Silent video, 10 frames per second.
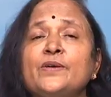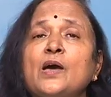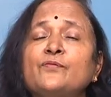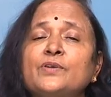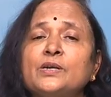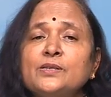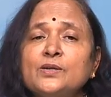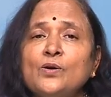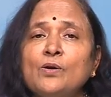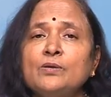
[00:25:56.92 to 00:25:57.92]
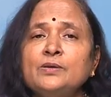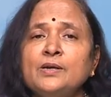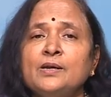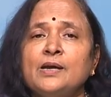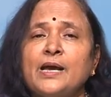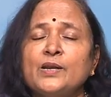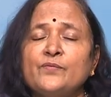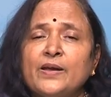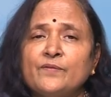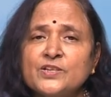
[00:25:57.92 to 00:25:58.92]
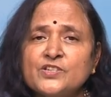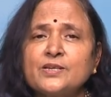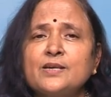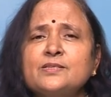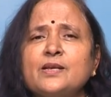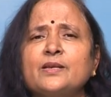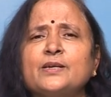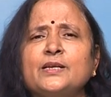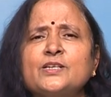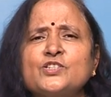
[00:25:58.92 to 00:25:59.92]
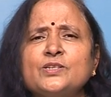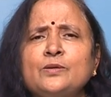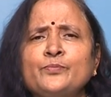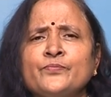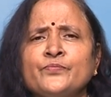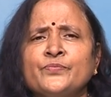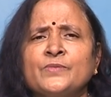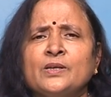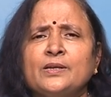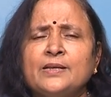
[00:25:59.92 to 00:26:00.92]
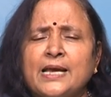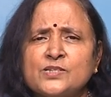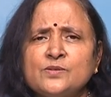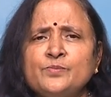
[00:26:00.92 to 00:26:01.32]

have further gone and we have digitized our collection in national